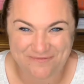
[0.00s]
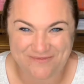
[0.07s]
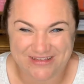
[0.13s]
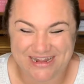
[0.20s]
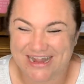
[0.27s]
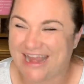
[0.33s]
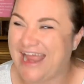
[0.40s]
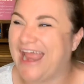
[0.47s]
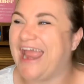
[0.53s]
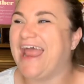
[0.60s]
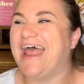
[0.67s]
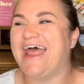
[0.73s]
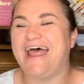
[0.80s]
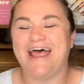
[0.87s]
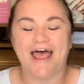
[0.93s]
on Monday.
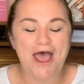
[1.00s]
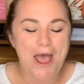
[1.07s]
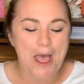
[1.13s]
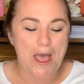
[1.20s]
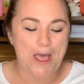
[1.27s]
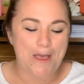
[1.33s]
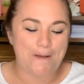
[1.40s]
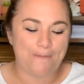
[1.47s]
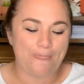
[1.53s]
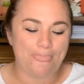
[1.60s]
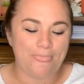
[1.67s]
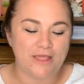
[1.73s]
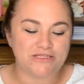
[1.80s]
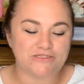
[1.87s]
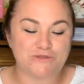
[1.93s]
Um,
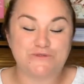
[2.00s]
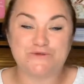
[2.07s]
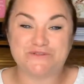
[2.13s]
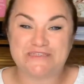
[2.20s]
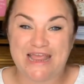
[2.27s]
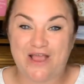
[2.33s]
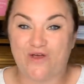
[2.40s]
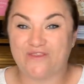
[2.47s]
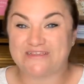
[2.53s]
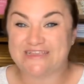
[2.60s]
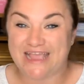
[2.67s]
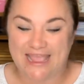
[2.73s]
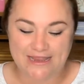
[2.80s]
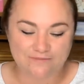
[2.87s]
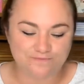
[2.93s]
so Tuesday on the
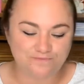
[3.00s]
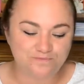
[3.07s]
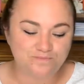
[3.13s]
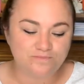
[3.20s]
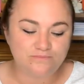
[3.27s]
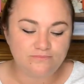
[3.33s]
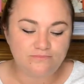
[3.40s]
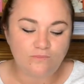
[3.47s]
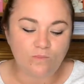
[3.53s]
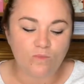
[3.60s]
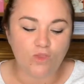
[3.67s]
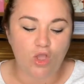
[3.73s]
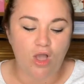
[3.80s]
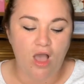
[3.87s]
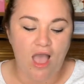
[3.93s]
2nd,
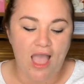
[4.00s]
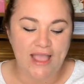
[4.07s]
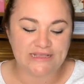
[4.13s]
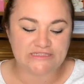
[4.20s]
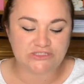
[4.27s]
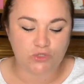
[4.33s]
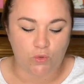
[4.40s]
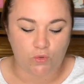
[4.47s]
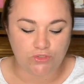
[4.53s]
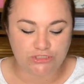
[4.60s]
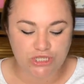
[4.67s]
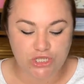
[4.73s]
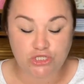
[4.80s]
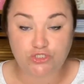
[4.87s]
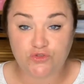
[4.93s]
I
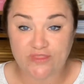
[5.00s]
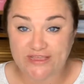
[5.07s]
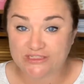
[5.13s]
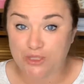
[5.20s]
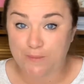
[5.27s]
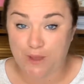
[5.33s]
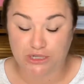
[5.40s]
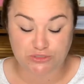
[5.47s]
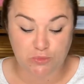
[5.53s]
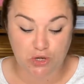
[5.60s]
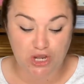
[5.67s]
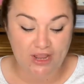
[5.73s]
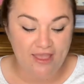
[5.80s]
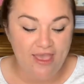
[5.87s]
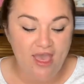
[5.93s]
sold two things on
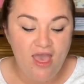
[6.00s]
Poshmark.